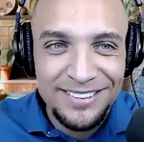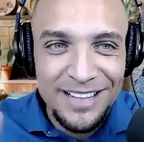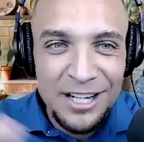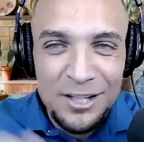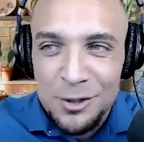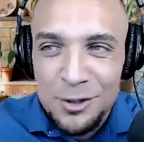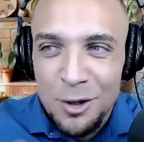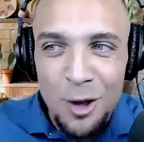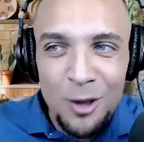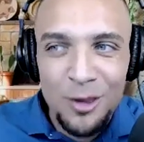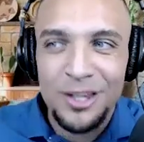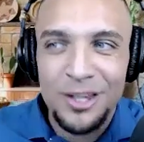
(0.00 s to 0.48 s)

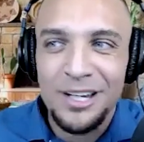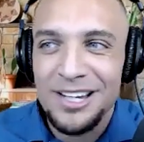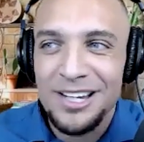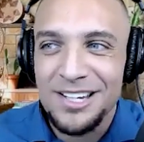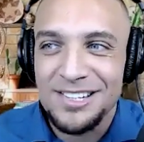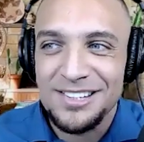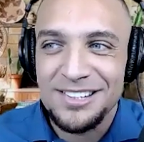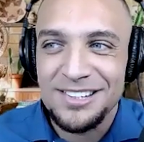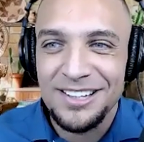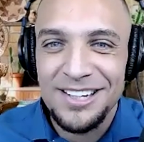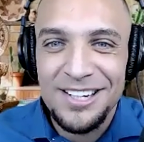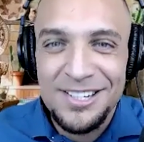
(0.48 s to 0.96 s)
That's all it
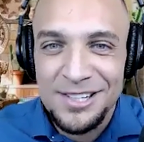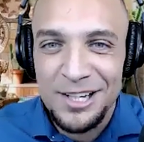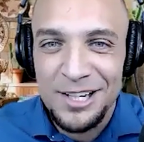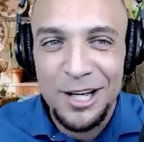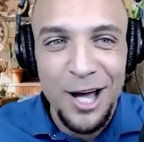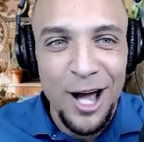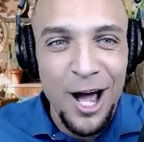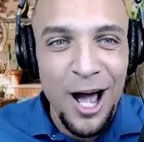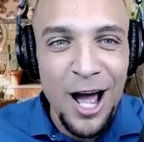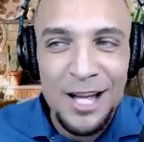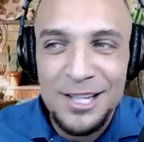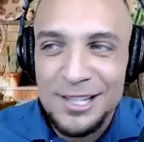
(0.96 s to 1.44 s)
is. It is
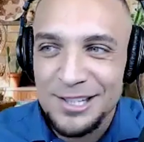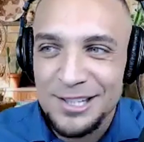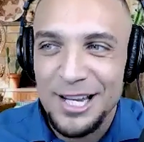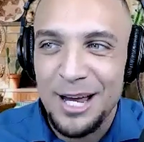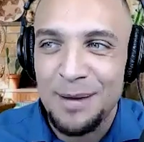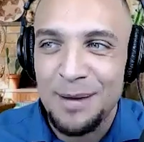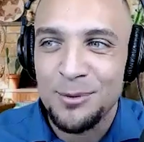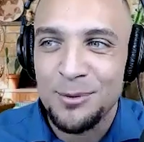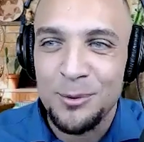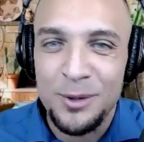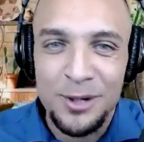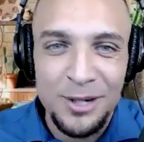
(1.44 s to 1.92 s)
a
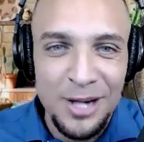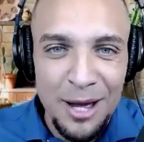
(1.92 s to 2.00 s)
concept.